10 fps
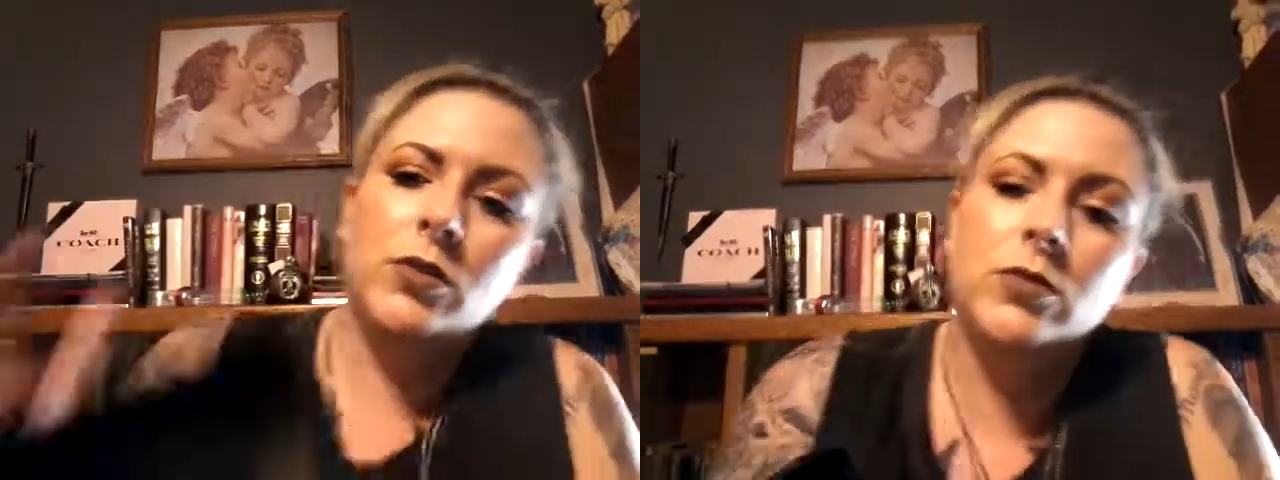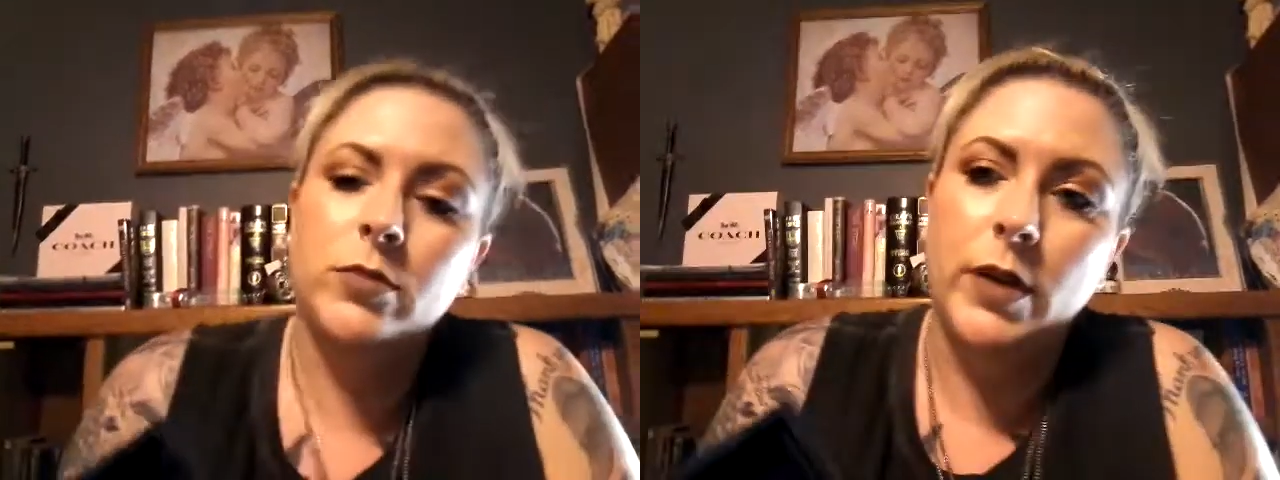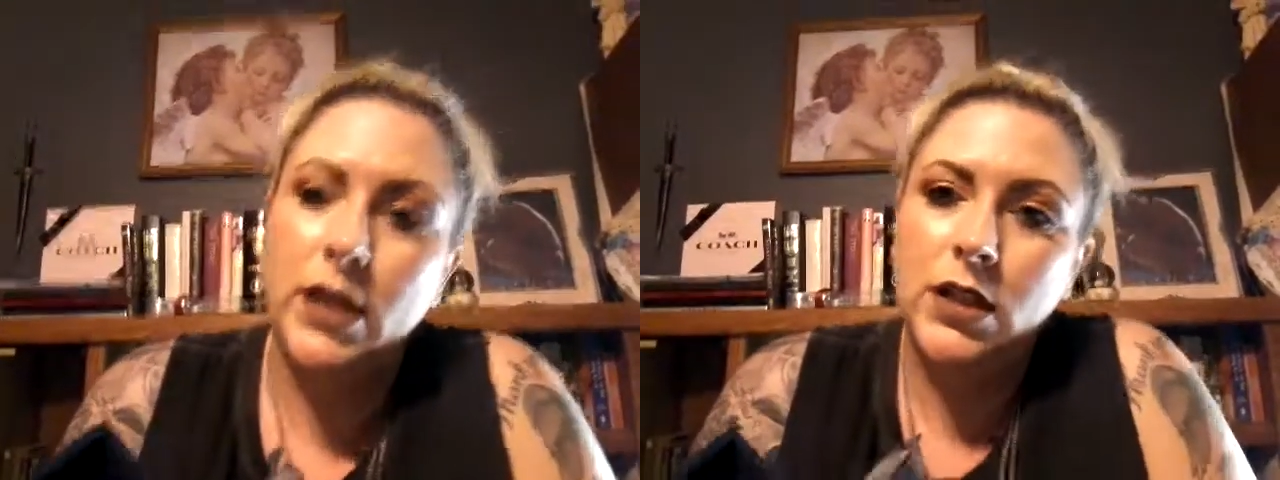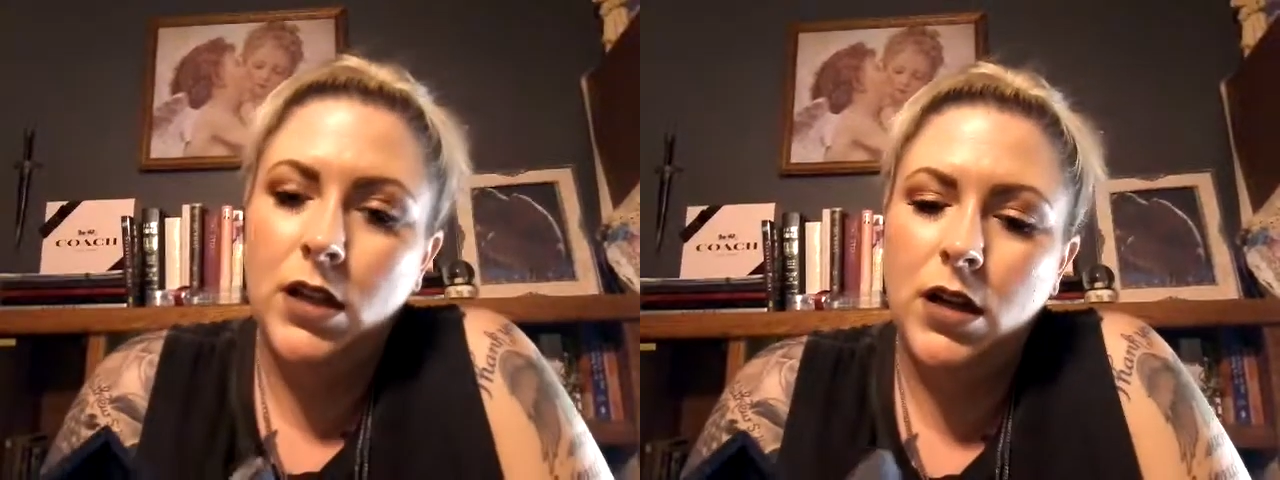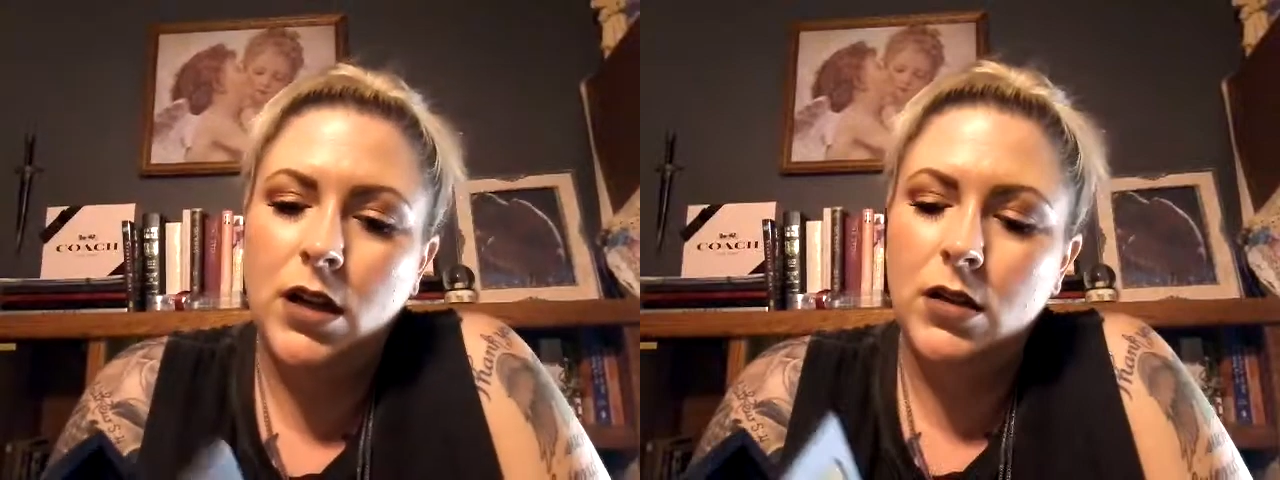Oh my
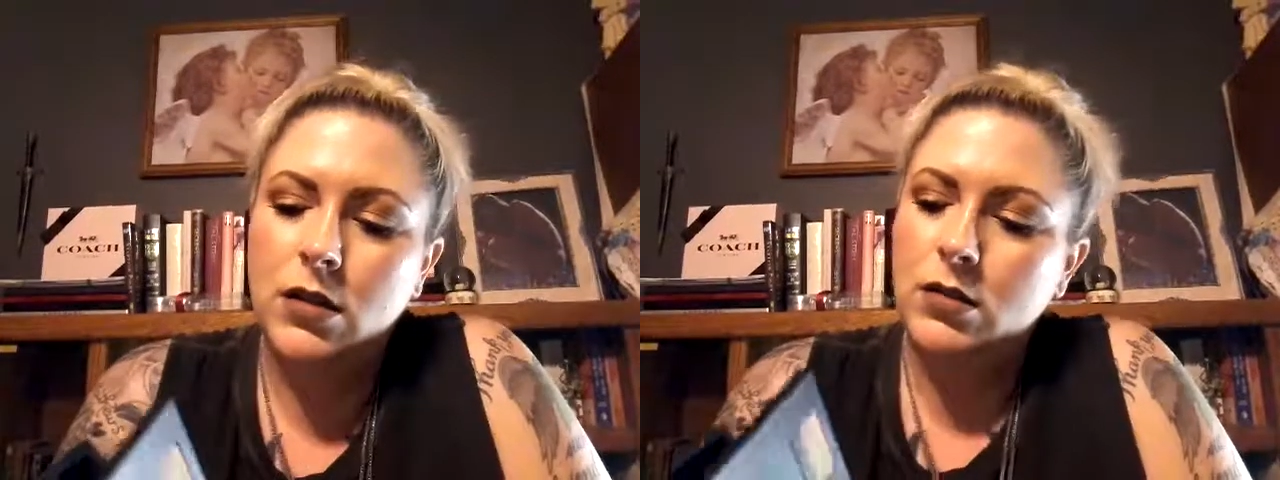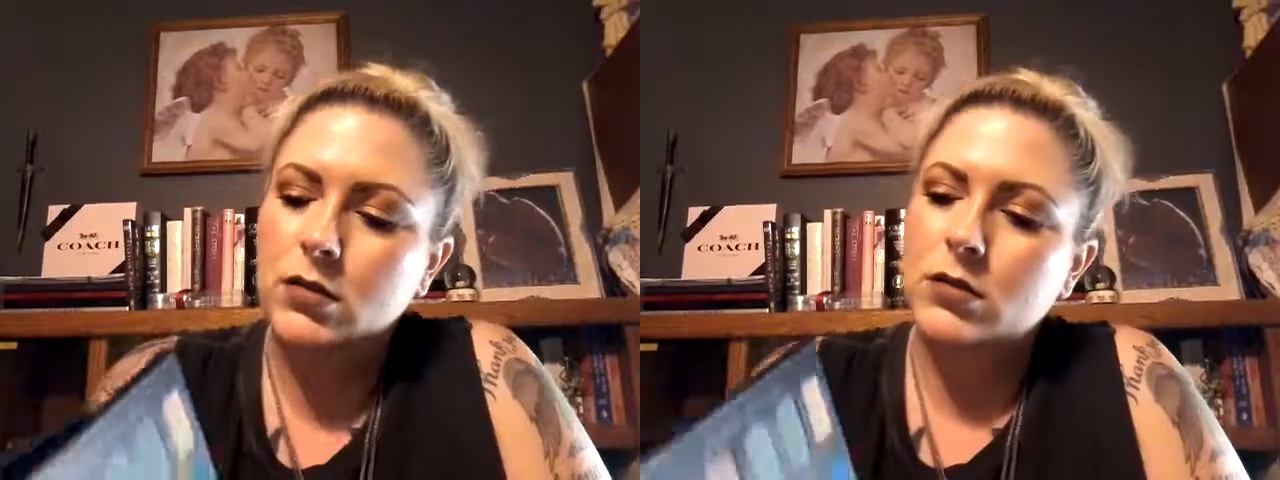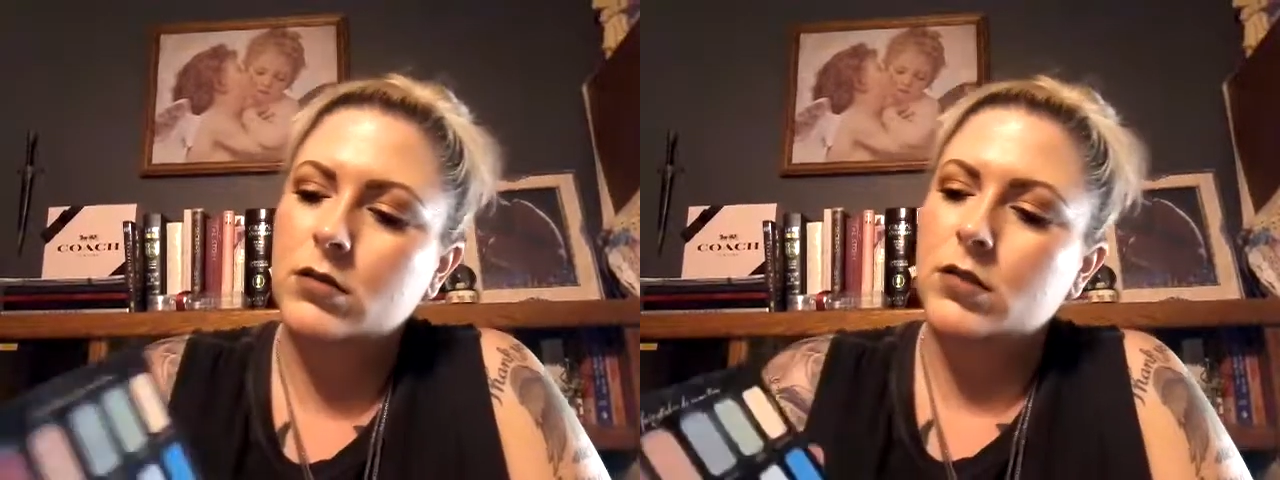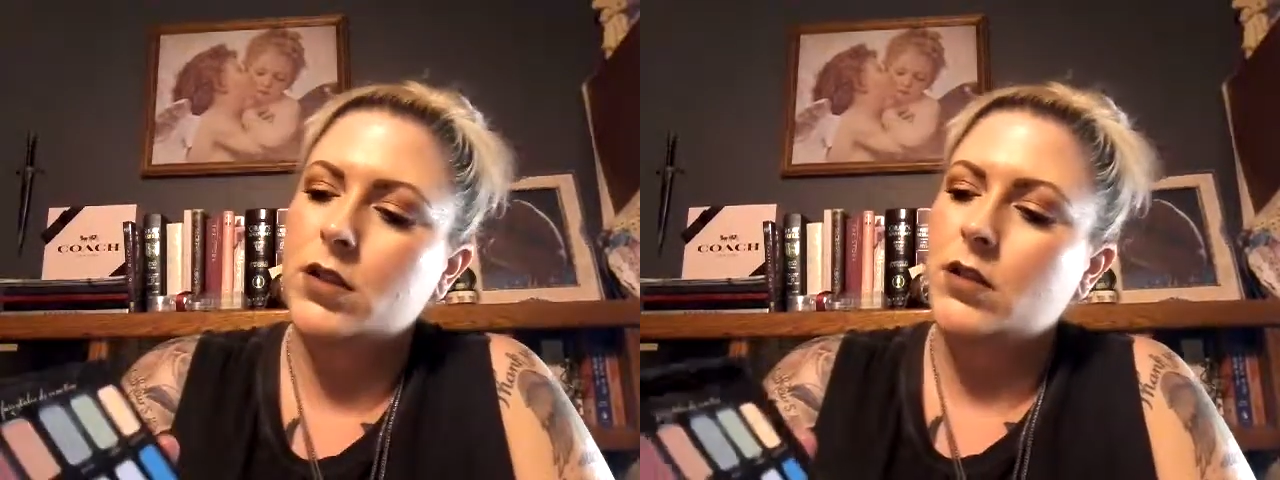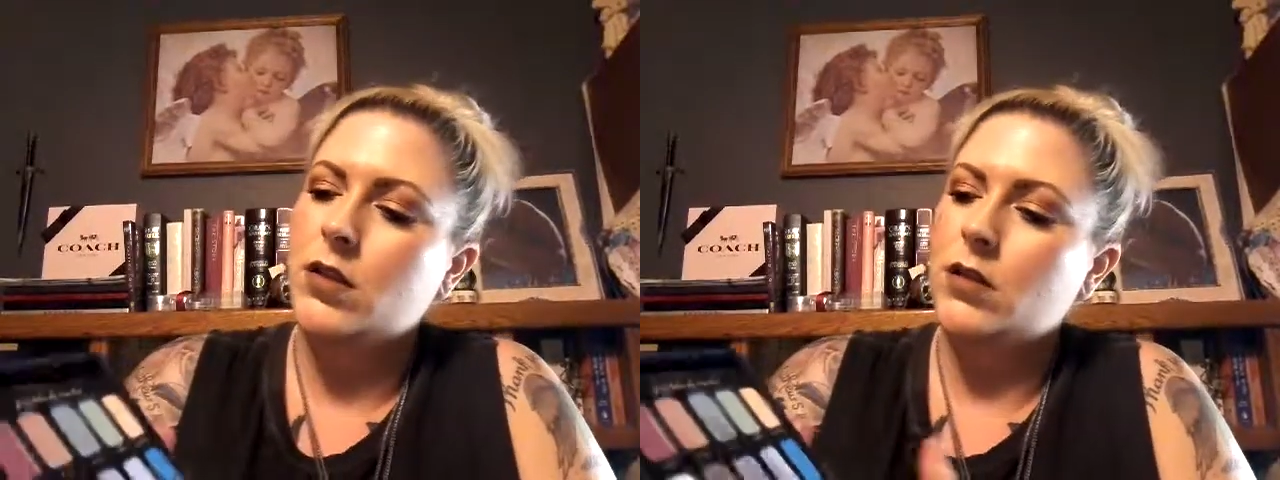god, I
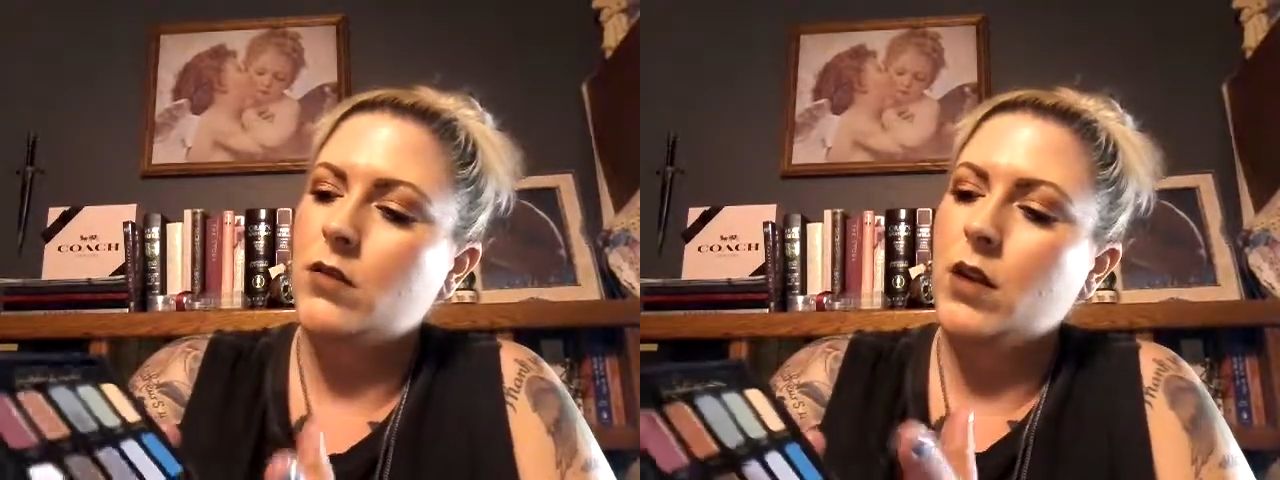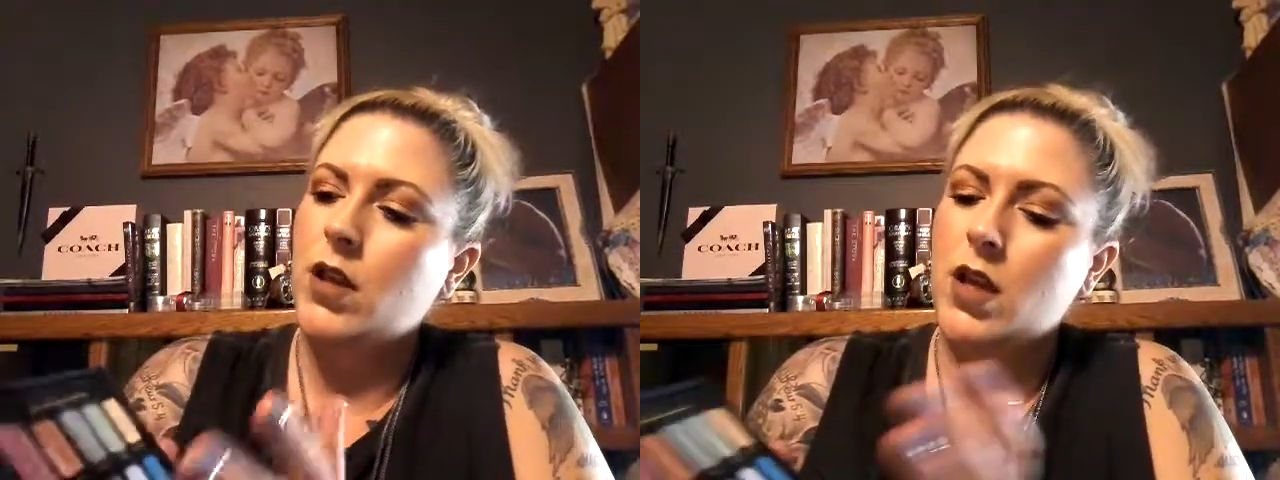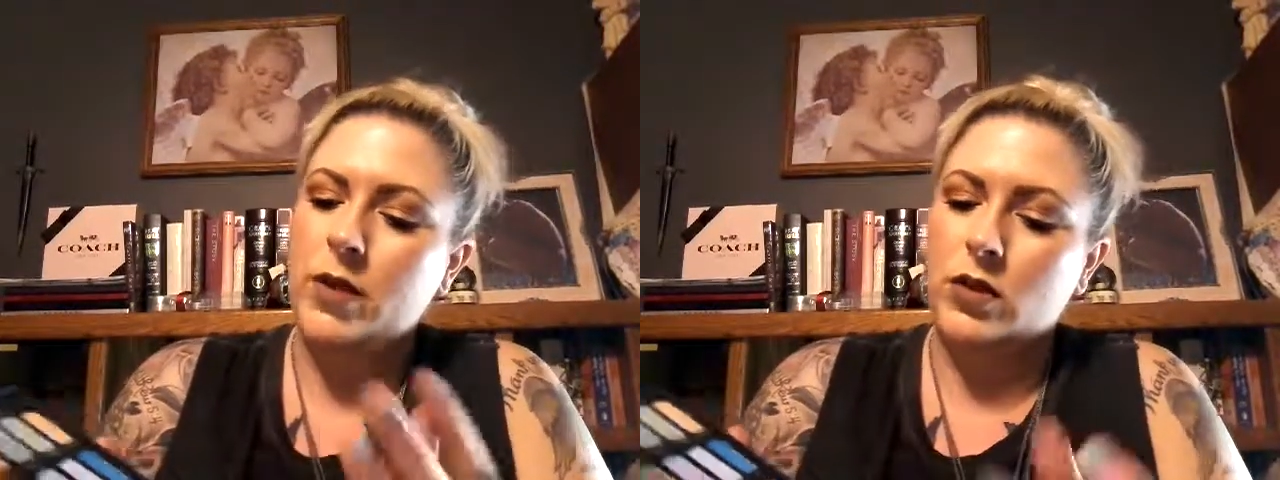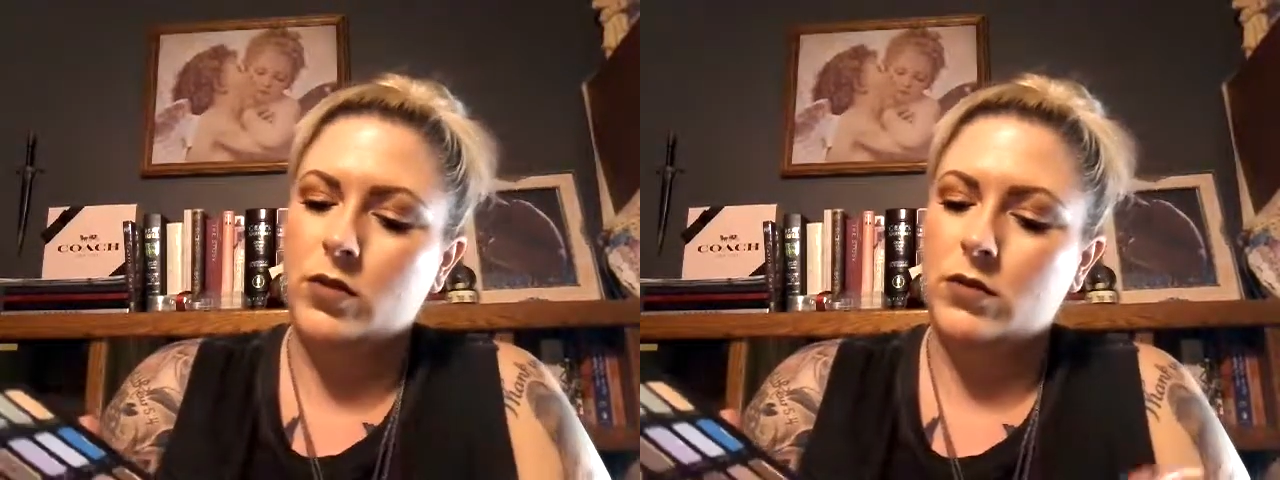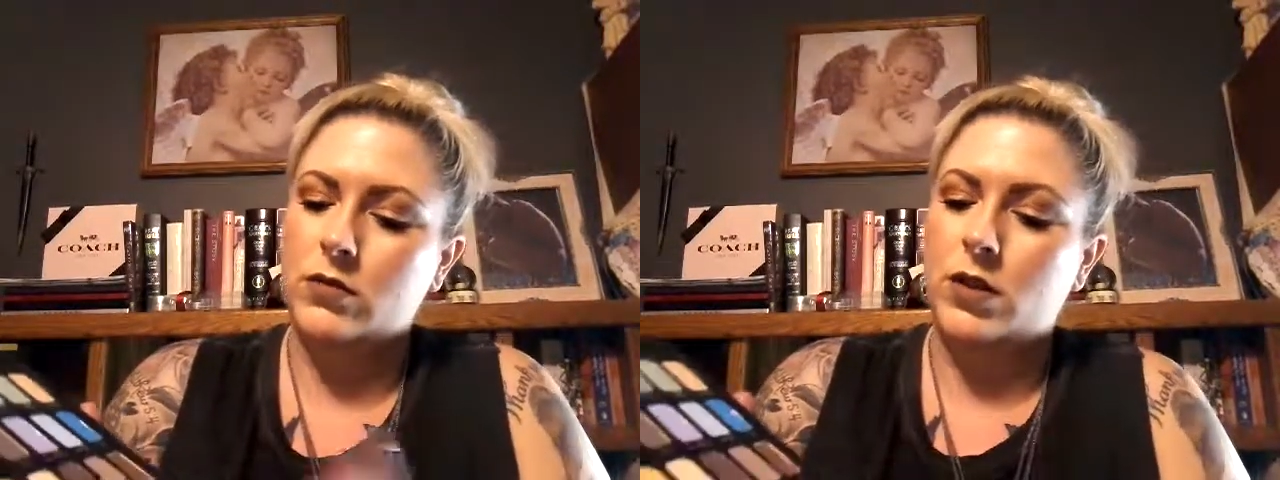did not know that came out.